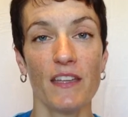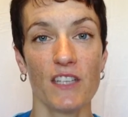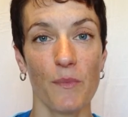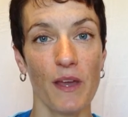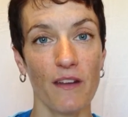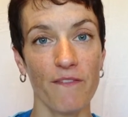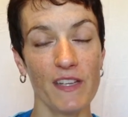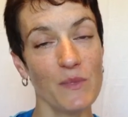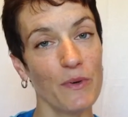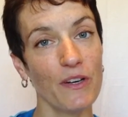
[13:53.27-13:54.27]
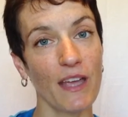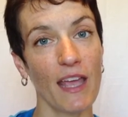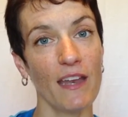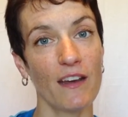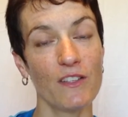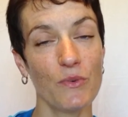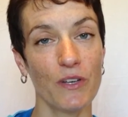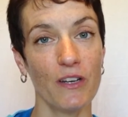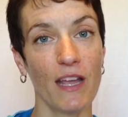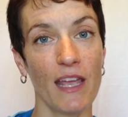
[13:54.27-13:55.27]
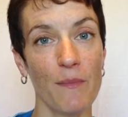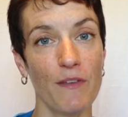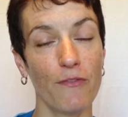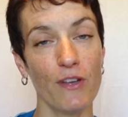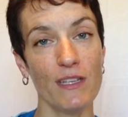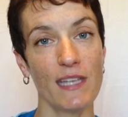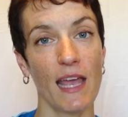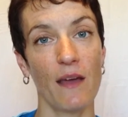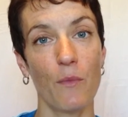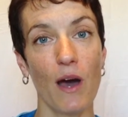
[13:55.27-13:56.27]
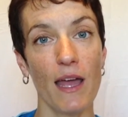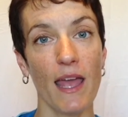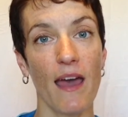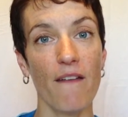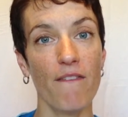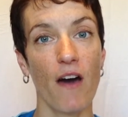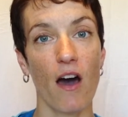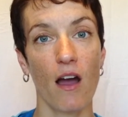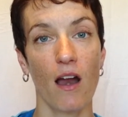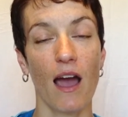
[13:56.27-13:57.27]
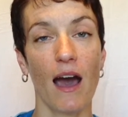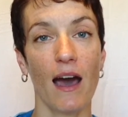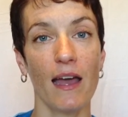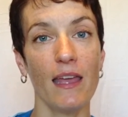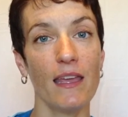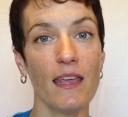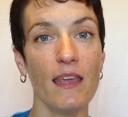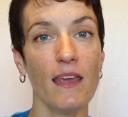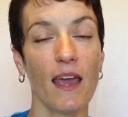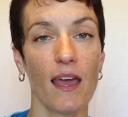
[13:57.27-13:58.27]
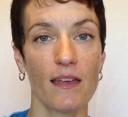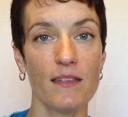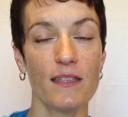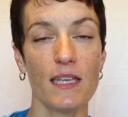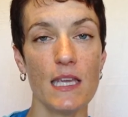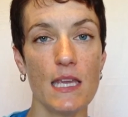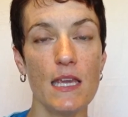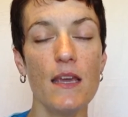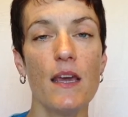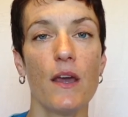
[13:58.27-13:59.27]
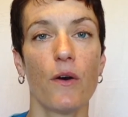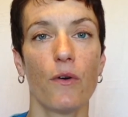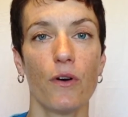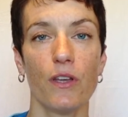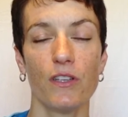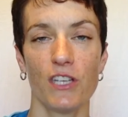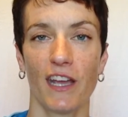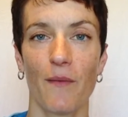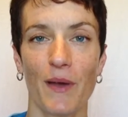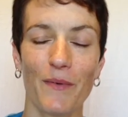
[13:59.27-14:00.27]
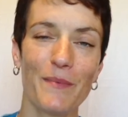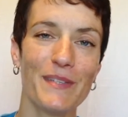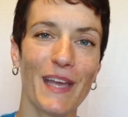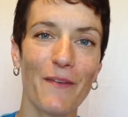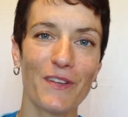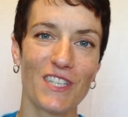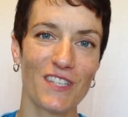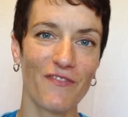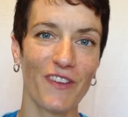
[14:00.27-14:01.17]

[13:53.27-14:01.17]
Check me out on Facebook and on Twitter, Amy Friese, AMYFRIESE. Or you can check out my website, which is